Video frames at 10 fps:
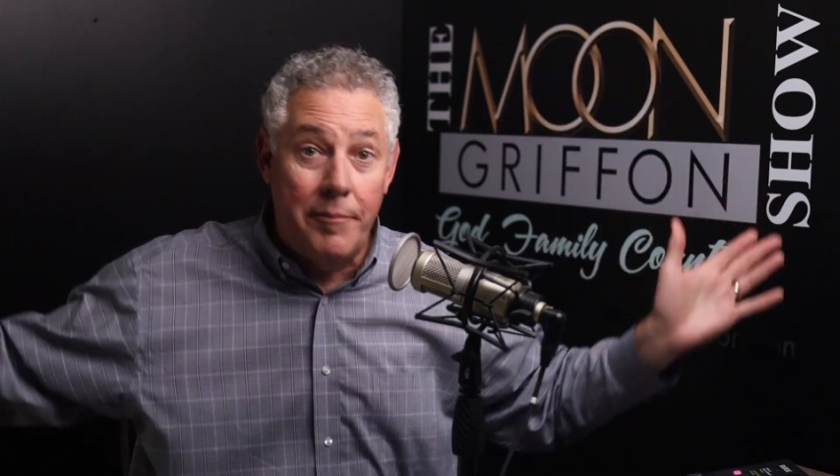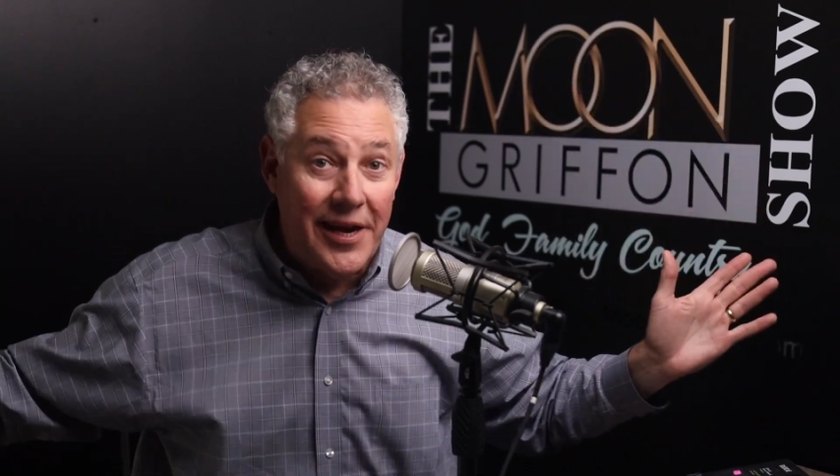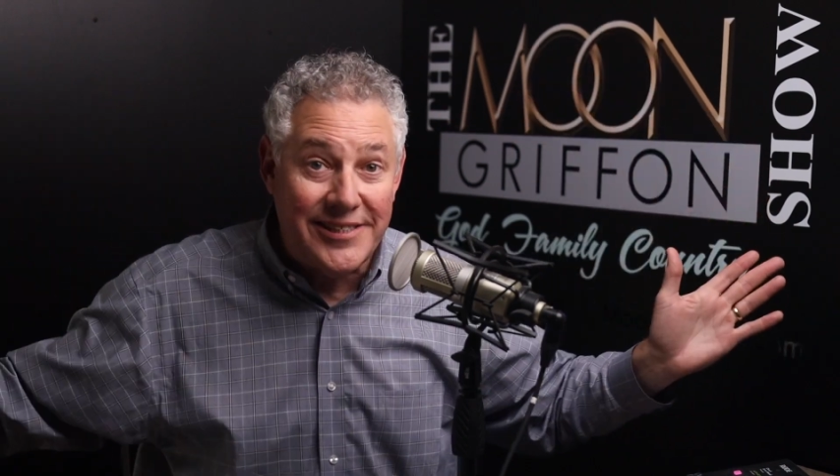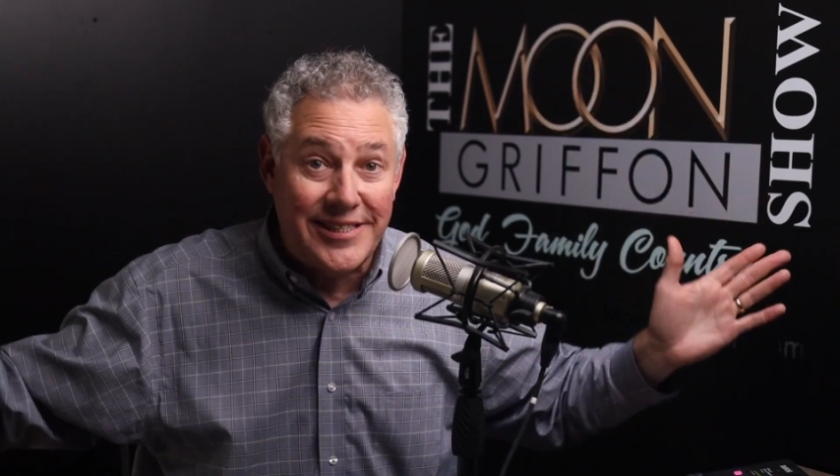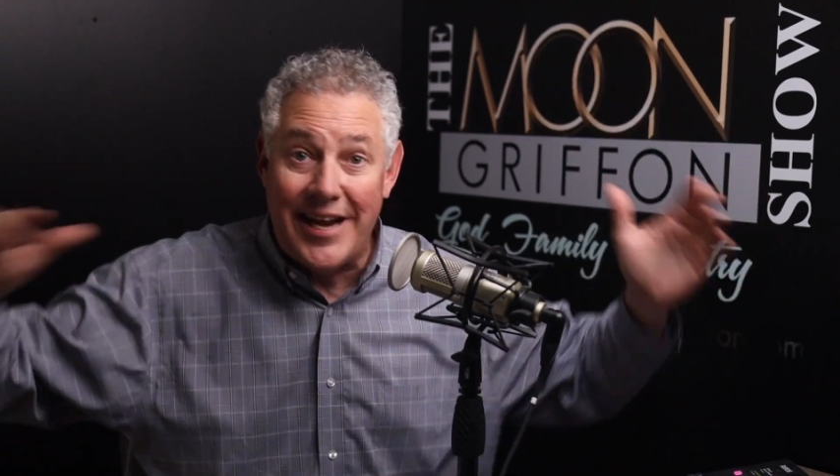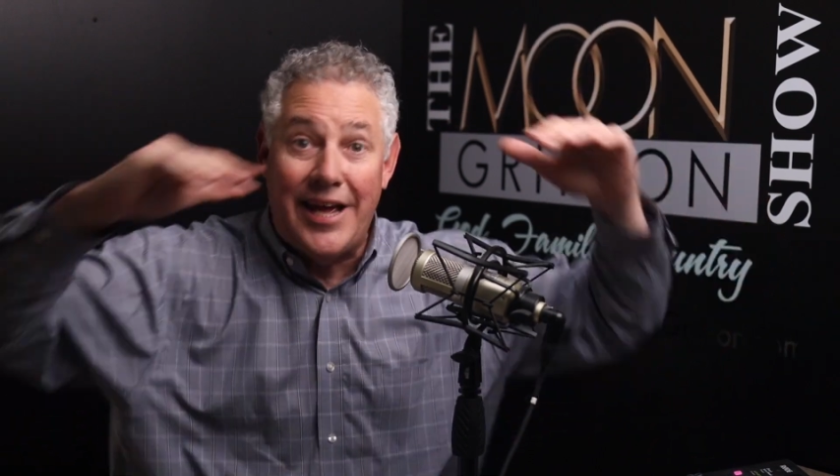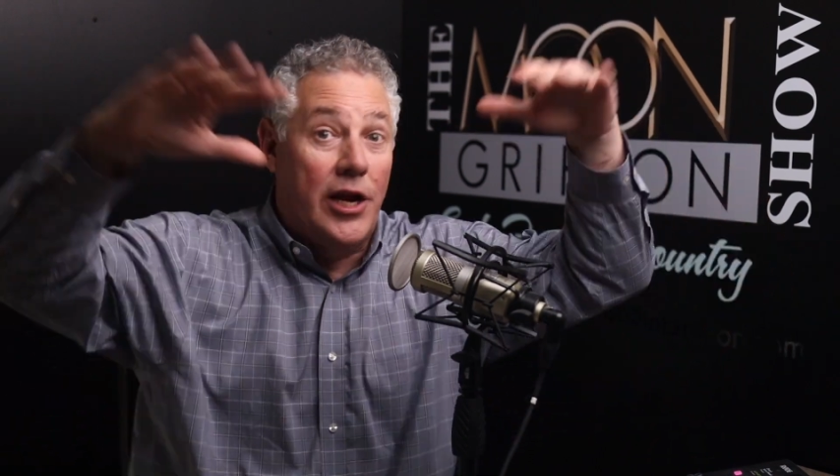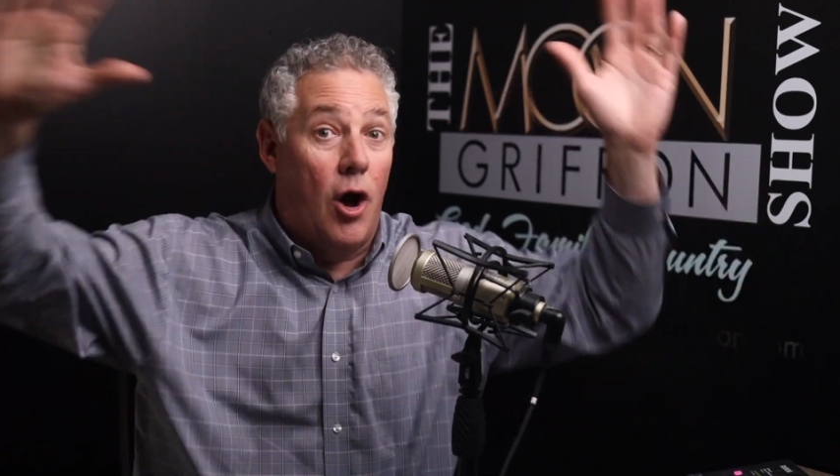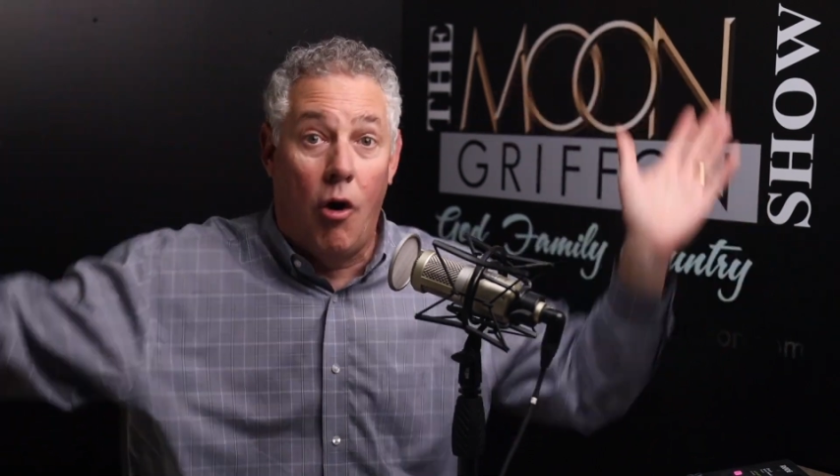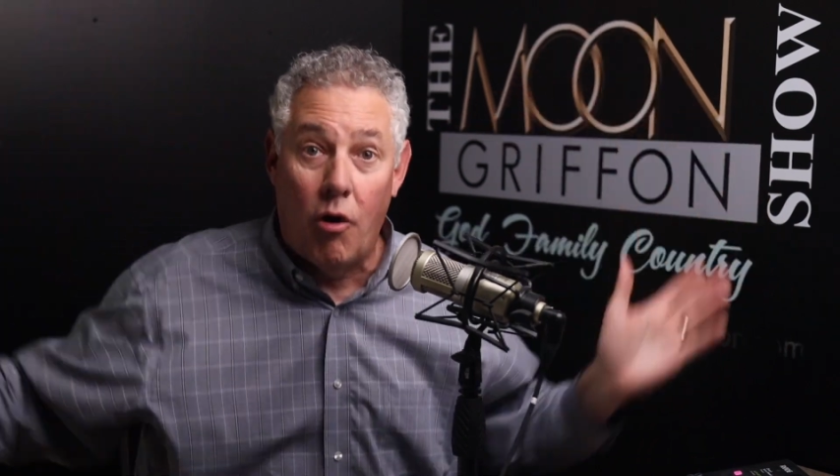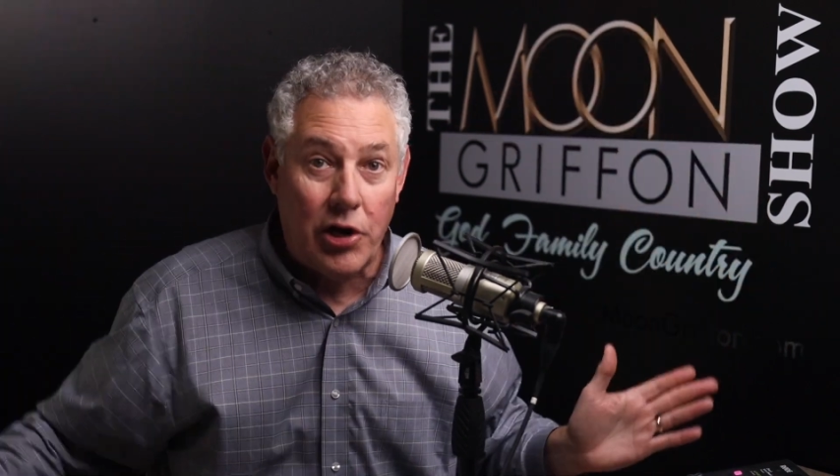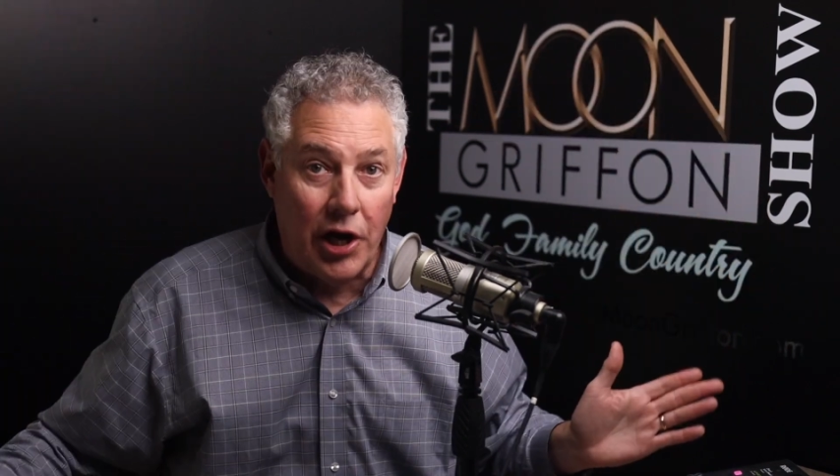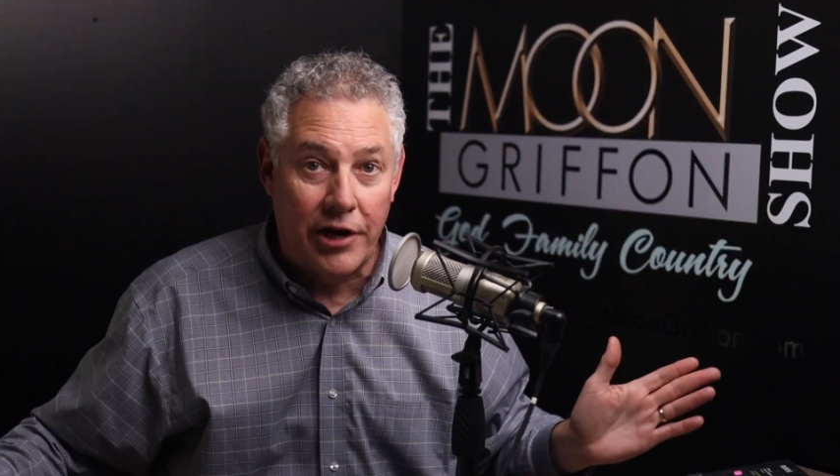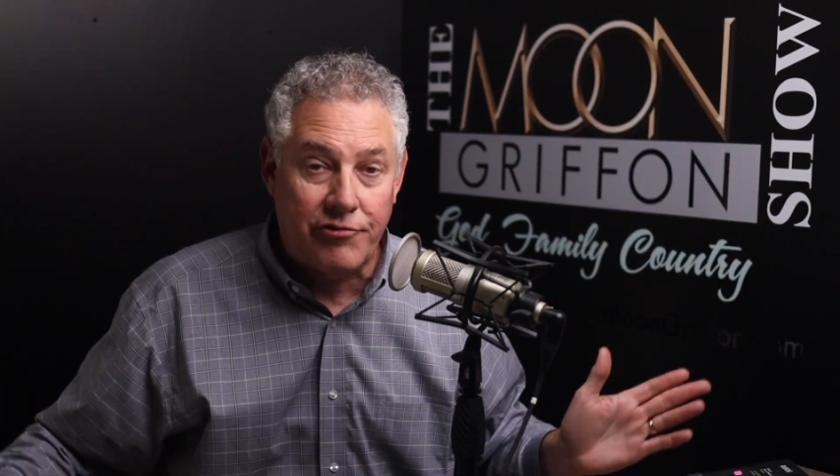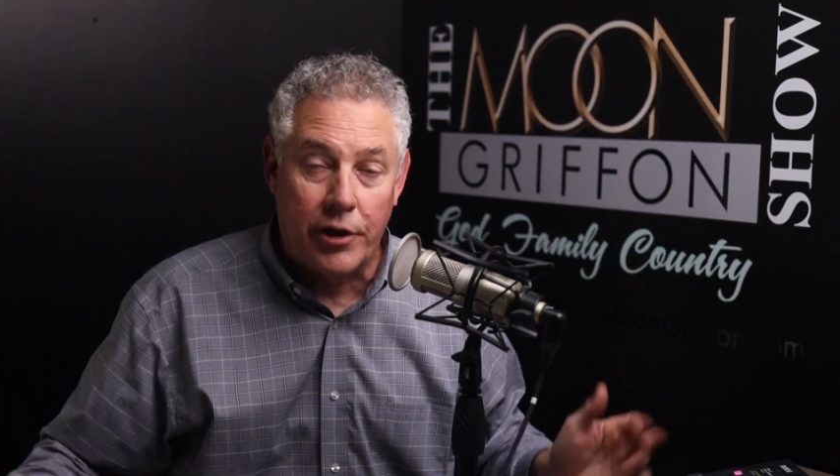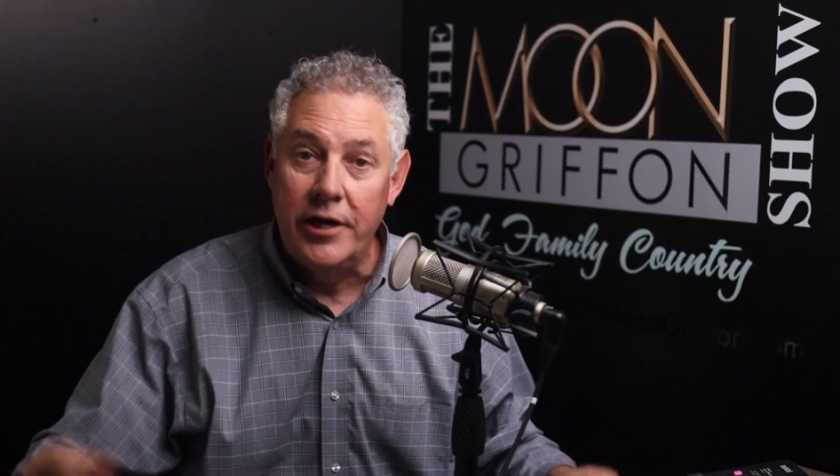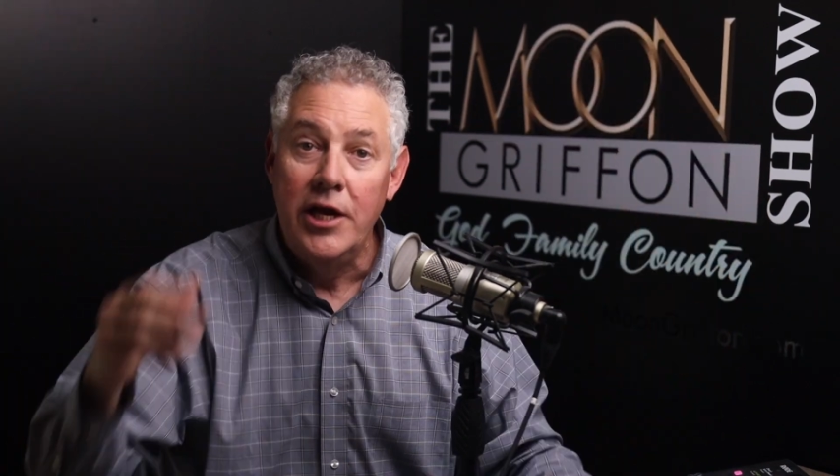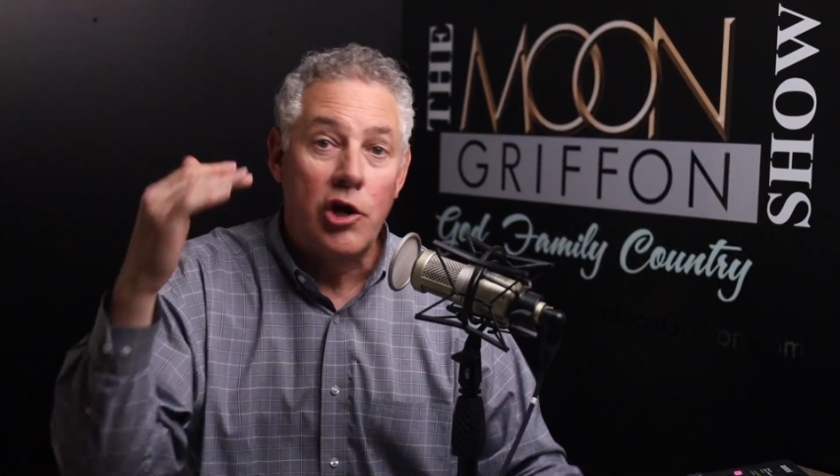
big city in the whole country.